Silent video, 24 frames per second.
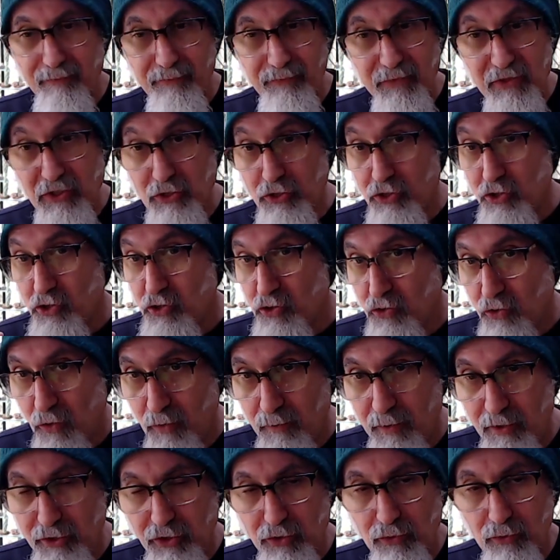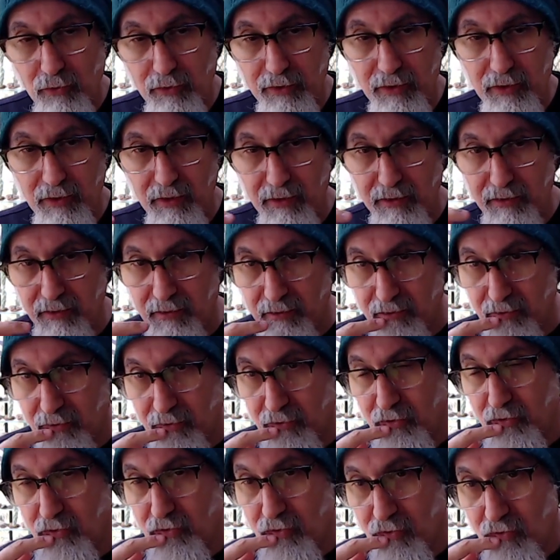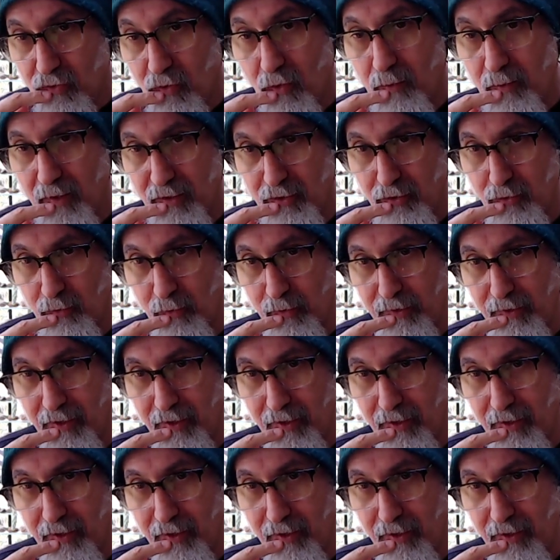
there's so much going on there's so much going